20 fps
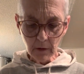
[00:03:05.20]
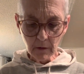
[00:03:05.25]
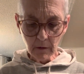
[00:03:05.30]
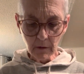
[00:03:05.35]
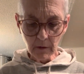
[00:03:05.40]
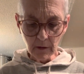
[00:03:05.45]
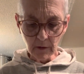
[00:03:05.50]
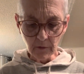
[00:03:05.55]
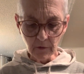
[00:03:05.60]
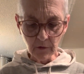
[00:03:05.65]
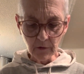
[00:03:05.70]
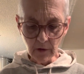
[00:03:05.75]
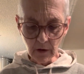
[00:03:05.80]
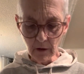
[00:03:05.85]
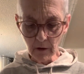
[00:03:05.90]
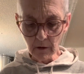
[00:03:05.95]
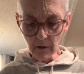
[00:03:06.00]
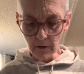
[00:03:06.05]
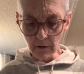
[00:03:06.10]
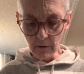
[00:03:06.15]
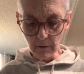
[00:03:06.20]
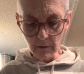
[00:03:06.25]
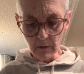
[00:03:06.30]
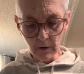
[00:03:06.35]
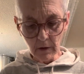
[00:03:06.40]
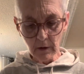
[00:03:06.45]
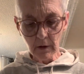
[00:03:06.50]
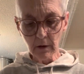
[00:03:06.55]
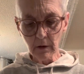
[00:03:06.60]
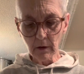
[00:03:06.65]
that's there. And
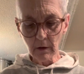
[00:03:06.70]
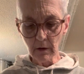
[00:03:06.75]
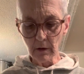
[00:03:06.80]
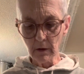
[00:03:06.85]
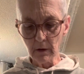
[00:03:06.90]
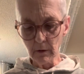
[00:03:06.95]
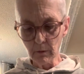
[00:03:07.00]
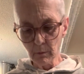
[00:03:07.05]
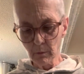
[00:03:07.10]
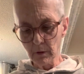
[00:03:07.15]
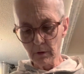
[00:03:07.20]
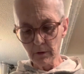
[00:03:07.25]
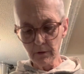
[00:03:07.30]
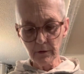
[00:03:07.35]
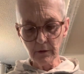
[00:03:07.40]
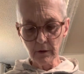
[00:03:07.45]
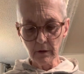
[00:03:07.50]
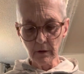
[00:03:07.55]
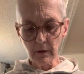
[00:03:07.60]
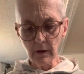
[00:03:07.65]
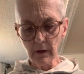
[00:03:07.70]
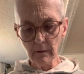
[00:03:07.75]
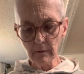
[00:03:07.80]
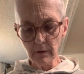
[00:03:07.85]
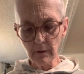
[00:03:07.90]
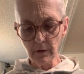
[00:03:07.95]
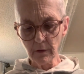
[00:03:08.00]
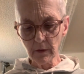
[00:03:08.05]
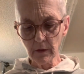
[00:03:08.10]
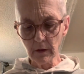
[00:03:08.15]
with
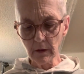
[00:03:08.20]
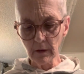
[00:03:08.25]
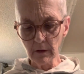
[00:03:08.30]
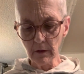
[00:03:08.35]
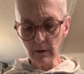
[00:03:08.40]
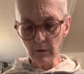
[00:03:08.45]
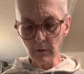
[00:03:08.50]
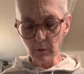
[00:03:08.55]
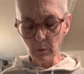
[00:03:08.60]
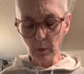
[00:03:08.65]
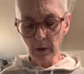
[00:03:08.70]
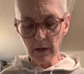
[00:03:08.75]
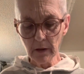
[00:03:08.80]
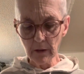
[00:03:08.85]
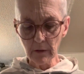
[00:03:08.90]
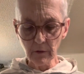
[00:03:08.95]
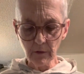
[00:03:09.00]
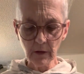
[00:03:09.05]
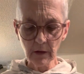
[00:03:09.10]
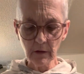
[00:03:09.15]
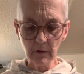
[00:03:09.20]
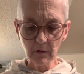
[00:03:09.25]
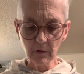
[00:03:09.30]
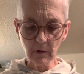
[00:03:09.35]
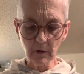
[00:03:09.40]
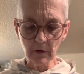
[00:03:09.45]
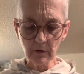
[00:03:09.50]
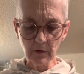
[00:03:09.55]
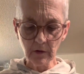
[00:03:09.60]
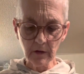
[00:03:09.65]
everything, the way things
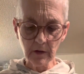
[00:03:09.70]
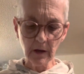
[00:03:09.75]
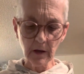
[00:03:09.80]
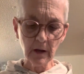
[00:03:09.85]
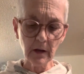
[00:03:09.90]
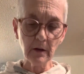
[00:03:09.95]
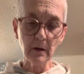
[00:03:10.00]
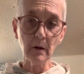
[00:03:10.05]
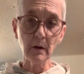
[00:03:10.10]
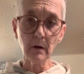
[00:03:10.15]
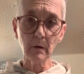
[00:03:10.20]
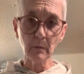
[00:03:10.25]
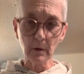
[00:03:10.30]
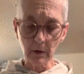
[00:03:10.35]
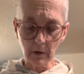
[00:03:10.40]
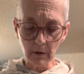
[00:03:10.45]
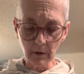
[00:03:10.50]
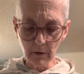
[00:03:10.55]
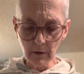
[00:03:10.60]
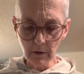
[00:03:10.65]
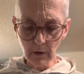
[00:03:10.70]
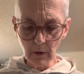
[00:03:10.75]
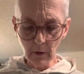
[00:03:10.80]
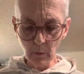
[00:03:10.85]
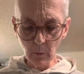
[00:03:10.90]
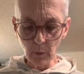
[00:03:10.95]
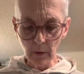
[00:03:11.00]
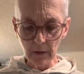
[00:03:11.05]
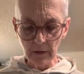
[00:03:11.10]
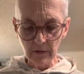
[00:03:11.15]
are today, you don't want to
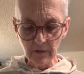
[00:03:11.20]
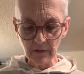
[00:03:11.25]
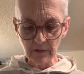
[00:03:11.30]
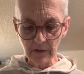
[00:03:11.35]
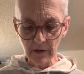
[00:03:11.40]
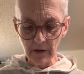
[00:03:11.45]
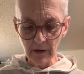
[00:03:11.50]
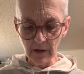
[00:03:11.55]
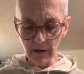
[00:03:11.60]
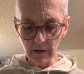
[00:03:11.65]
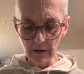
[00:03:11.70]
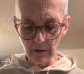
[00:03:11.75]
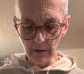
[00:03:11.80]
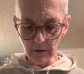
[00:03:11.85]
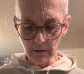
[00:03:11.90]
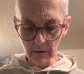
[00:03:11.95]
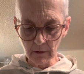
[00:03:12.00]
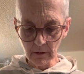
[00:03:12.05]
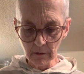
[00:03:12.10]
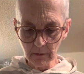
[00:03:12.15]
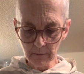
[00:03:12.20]
waste anything.